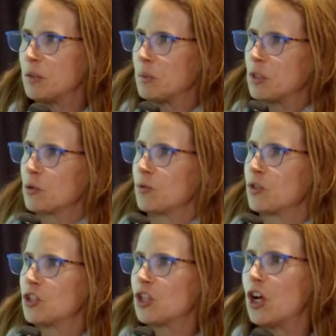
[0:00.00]
and we sort of
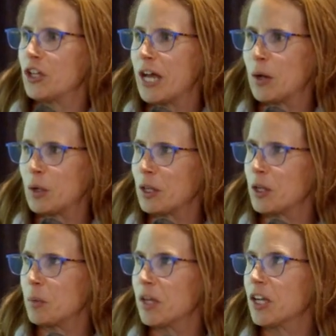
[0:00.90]
stalled out a
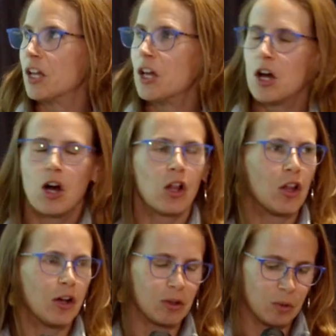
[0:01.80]
little bit
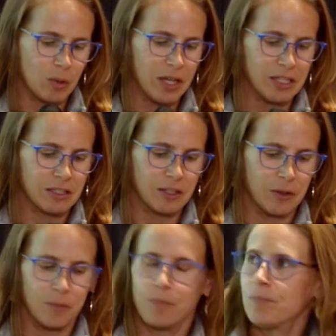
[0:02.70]
along the way.
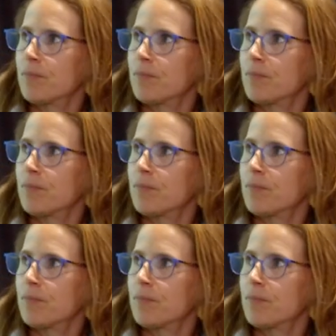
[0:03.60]
So